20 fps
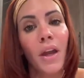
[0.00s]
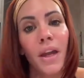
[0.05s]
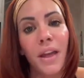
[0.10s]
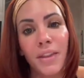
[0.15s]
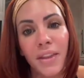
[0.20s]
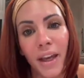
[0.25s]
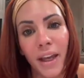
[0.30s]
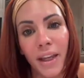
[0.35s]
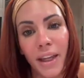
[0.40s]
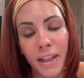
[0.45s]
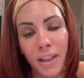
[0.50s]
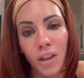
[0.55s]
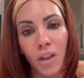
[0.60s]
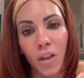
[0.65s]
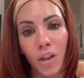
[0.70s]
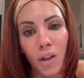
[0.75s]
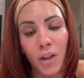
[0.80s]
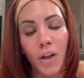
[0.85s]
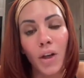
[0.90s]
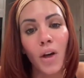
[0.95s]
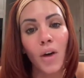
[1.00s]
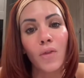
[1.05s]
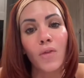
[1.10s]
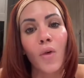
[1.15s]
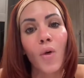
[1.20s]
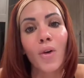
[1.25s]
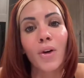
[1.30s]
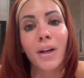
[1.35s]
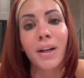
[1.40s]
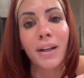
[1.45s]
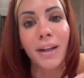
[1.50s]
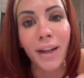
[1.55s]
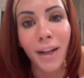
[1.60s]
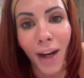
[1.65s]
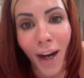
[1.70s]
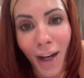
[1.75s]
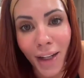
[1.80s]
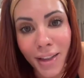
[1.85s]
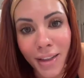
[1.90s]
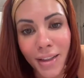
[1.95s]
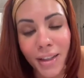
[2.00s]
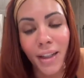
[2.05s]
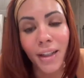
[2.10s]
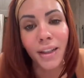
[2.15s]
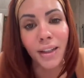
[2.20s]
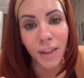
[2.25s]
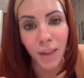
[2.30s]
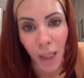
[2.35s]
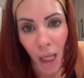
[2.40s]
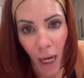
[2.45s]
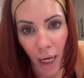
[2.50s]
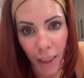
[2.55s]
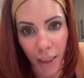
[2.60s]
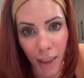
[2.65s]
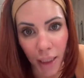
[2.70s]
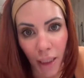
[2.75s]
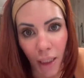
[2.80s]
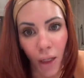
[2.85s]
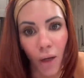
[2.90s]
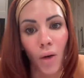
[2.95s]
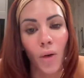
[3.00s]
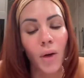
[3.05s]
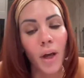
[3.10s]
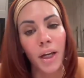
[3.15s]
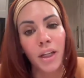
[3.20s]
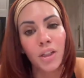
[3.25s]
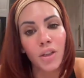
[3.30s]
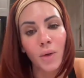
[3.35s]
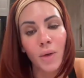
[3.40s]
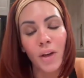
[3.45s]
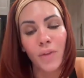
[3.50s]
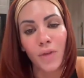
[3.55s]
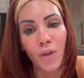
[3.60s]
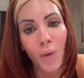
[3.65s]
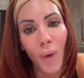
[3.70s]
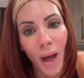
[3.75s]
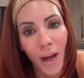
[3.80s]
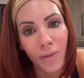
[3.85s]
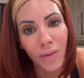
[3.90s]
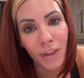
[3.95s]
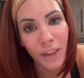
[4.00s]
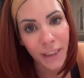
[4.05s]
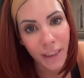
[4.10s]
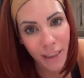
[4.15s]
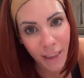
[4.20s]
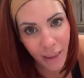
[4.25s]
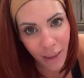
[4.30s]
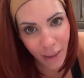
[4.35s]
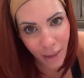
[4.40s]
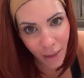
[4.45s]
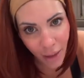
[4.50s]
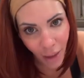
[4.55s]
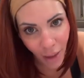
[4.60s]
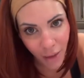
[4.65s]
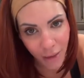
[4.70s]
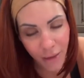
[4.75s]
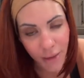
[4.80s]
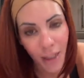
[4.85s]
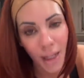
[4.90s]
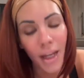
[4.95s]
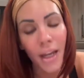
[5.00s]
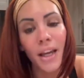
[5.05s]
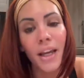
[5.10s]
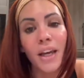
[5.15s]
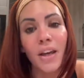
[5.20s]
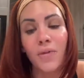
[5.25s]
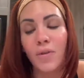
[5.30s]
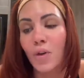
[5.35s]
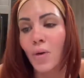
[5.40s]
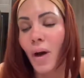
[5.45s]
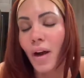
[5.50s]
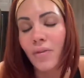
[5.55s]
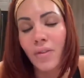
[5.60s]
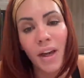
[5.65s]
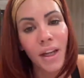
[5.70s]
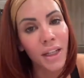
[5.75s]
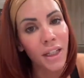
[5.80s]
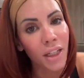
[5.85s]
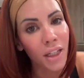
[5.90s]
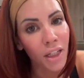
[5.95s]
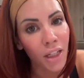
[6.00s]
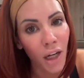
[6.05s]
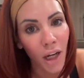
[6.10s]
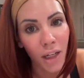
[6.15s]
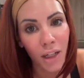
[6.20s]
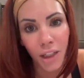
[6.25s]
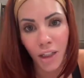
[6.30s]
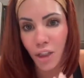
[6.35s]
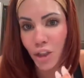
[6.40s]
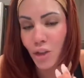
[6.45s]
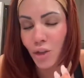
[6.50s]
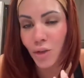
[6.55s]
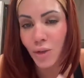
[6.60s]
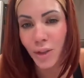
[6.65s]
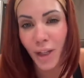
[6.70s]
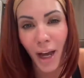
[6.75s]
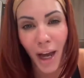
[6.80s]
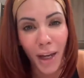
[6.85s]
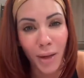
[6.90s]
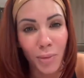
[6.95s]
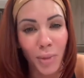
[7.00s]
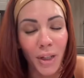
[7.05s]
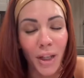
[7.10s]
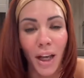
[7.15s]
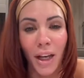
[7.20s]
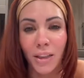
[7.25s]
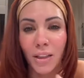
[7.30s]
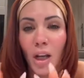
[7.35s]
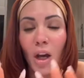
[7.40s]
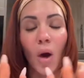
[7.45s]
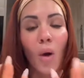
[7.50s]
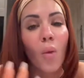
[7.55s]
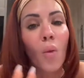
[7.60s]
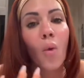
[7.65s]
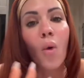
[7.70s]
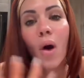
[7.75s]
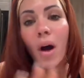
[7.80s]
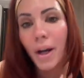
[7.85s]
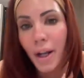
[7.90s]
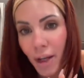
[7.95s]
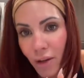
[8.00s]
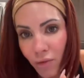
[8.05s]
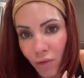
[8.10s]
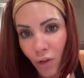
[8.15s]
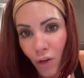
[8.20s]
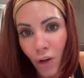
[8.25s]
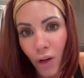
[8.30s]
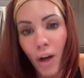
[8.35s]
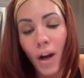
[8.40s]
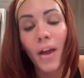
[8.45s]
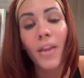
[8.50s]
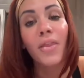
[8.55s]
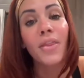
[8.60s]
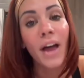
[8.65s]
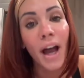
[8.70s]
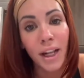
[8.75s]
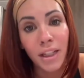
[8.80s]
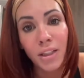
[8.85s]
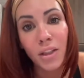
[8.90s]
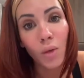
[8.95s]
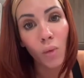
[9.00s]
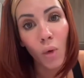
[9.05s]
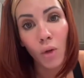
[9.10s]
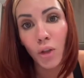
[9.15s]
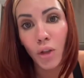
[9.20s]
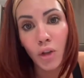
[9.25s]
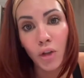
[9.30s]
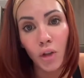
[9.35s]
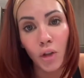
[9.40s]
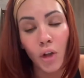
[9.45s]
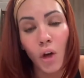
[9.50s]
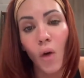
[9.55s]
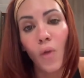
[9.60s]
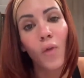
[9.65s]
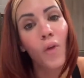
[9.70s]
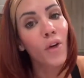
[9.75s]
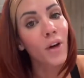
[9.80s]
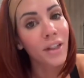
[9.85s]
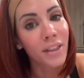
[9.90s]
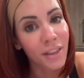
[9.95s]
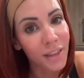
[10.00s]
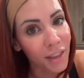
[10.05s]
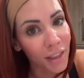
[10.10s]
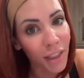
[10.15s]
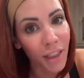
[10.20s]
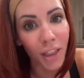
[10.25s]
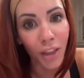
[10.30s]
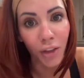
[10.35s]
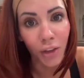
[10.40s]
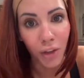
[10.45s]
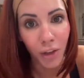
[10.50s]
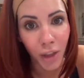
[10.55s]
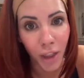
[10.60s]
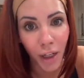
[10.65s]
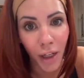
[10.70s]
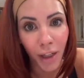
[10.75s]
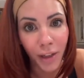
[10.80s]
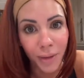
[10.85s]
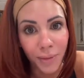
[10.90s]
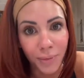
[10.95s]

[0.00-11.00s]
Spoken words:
that is good for gut lining. Okay, so if you have leaky gut, if you have any gut issues, IBS, whatever, that's the one you should go for because it's going to heal your gut.